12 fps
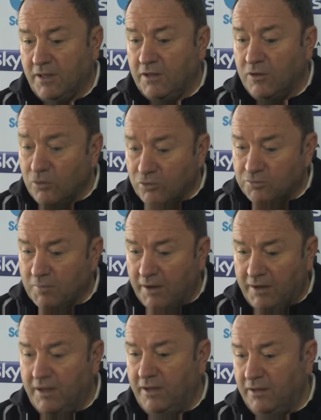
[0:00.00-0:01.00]
they lose
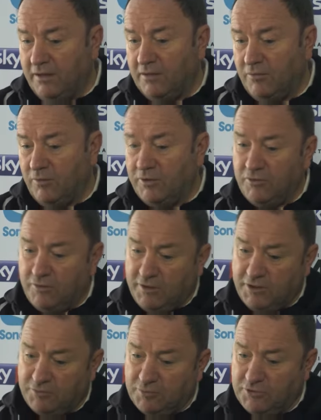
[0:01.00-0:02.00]
money when you're
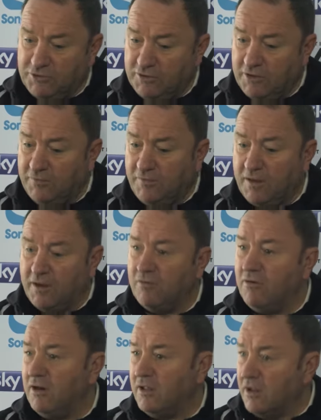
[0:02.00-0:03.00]
in this position if they
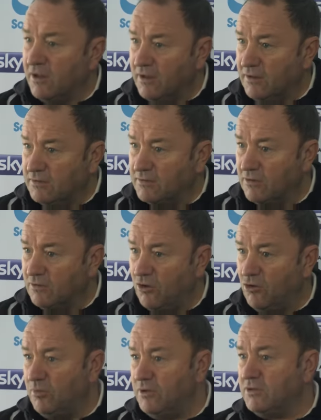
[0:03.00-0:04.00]
get relegated. So
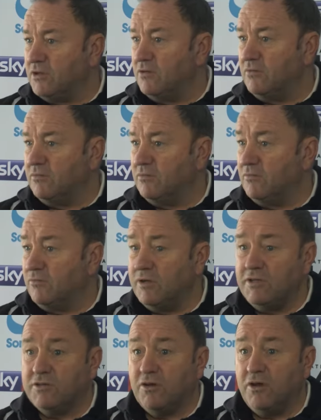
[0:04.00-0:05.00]
nobody's going to
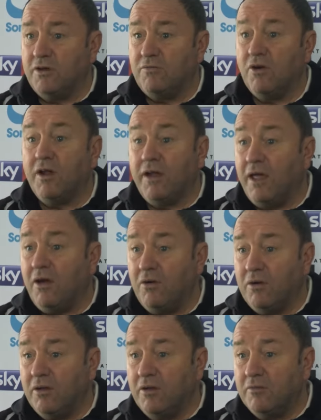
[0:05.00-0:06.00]
re-sign right
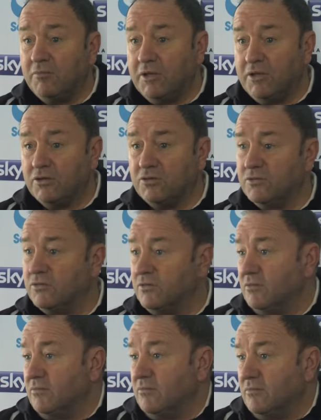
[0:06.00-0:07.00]
now
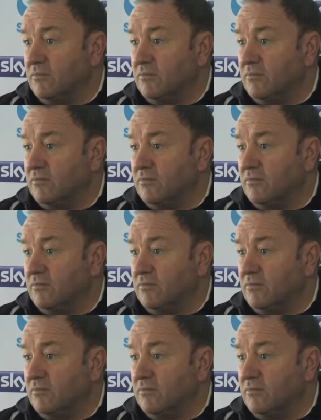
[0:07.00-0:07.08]
because